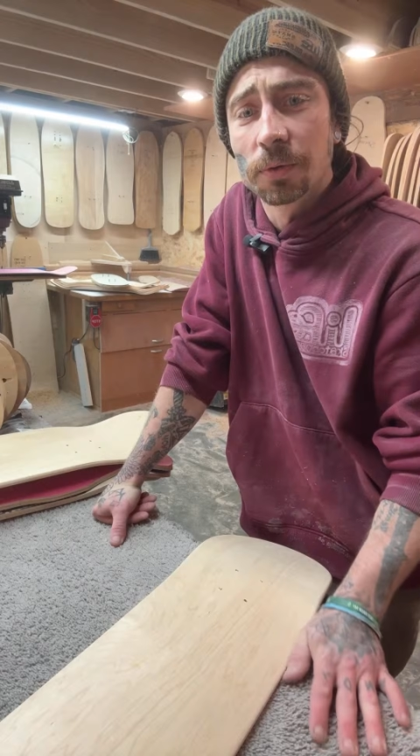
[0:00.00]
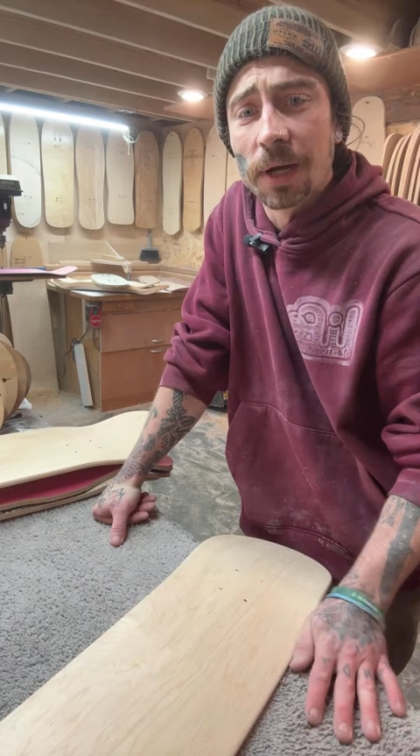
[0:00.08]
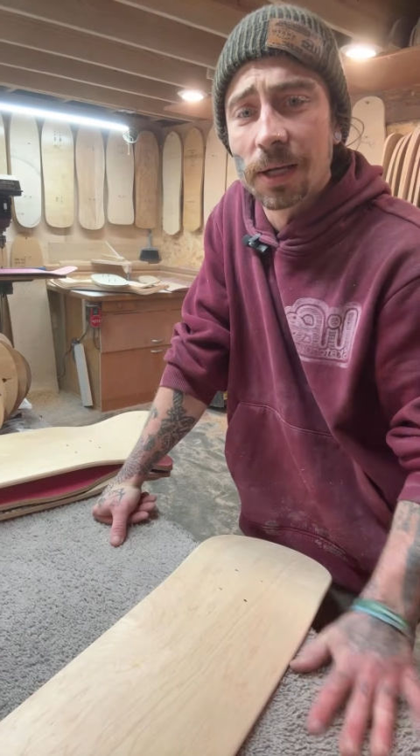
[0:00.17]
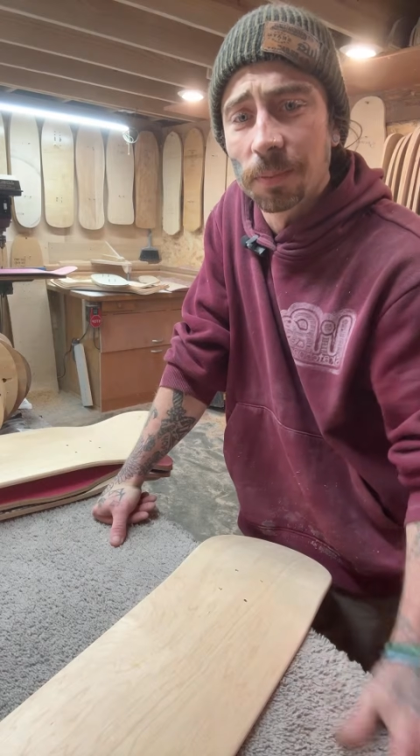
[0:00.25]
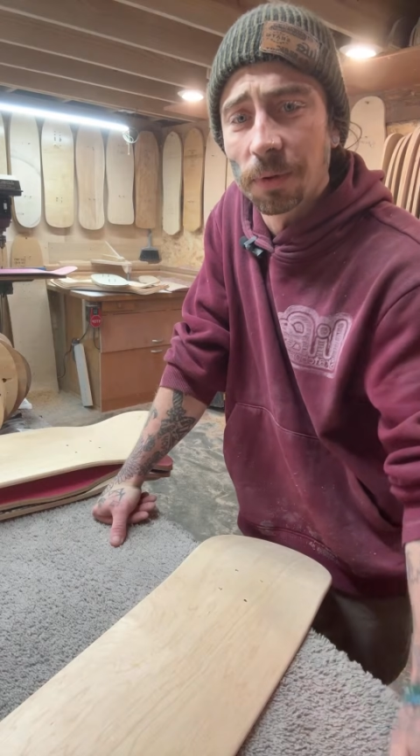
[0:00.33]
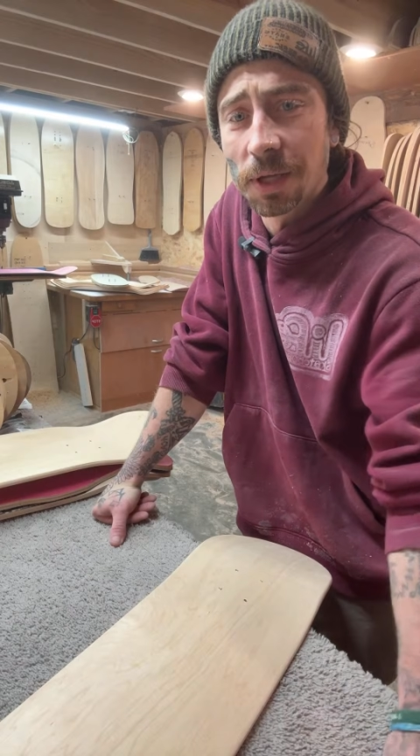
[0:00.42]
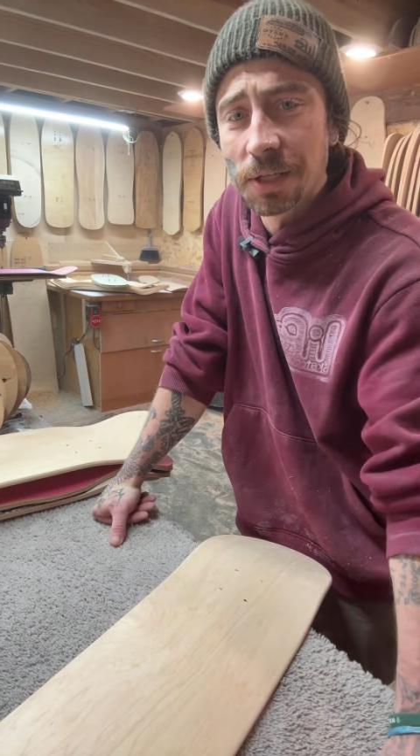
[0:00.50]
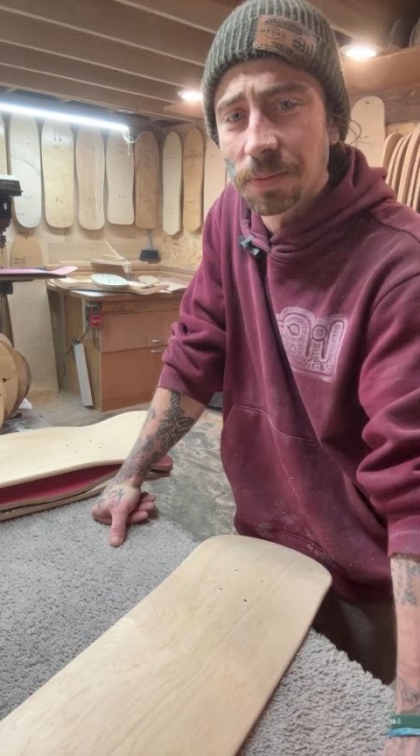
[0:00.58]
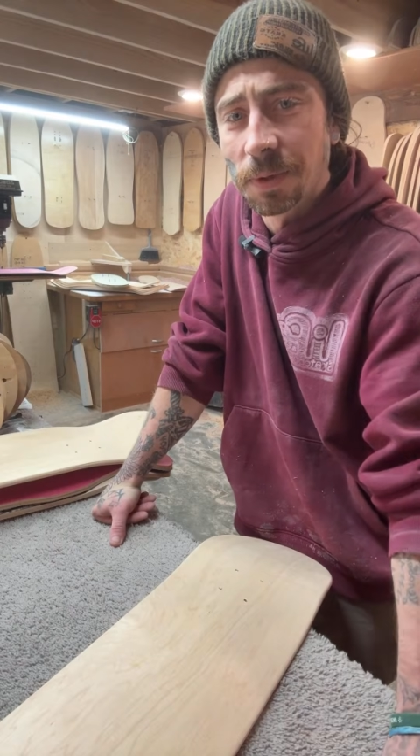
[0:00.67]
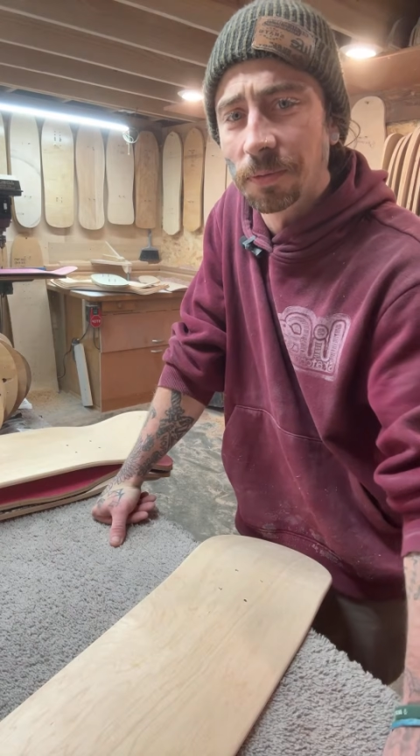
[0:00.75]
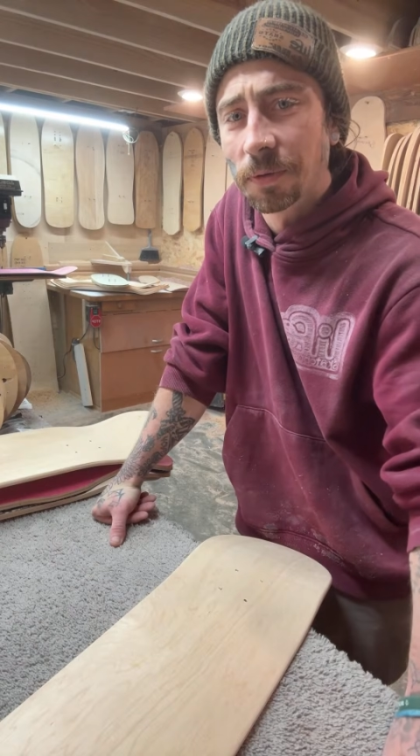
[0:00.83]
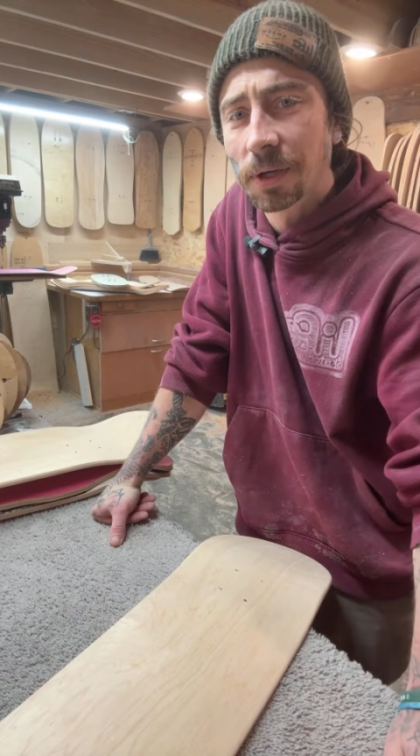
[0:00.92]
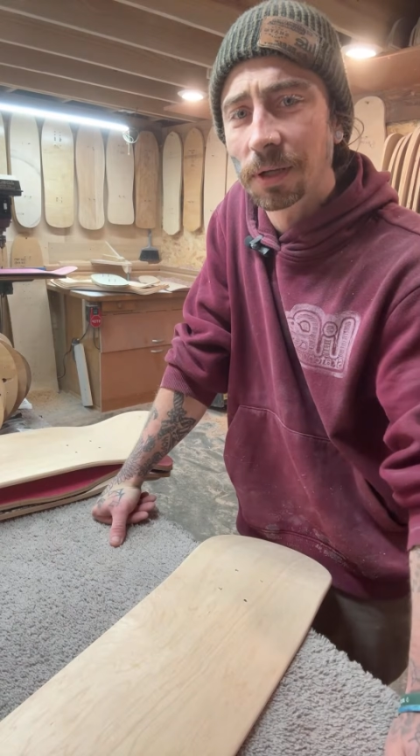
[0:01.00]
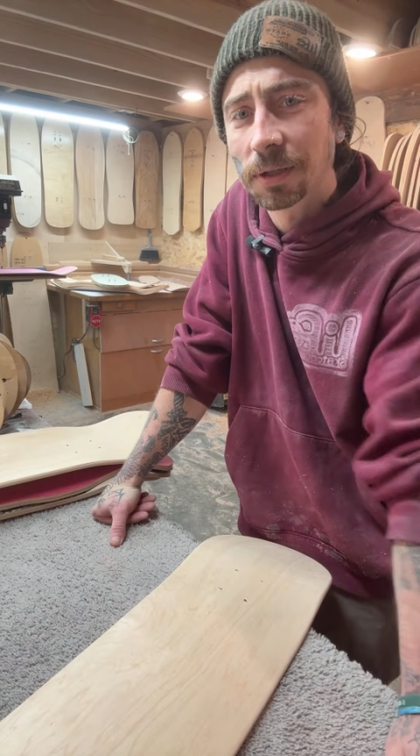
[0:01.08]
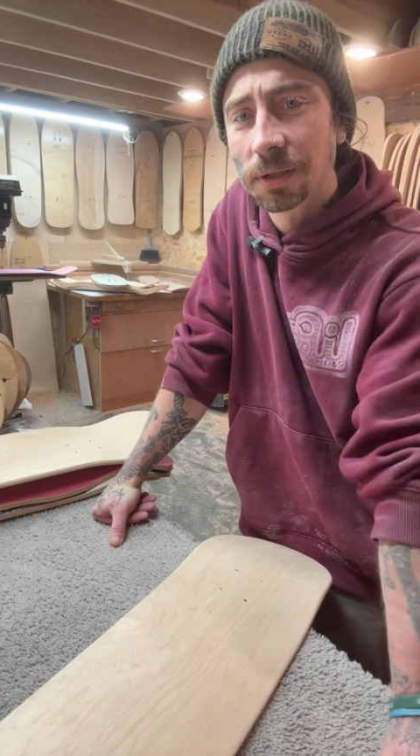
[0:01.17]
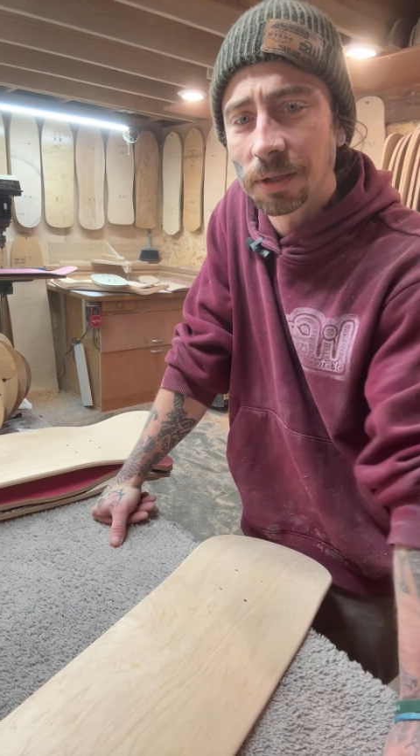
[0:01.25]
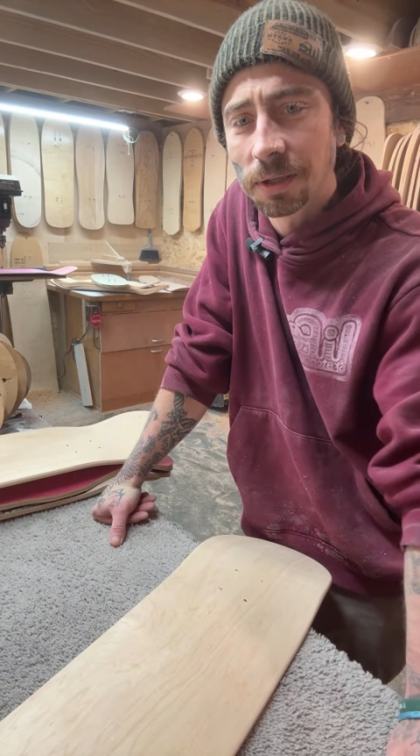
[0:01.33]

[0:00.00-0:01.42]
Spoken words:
right place, my friend.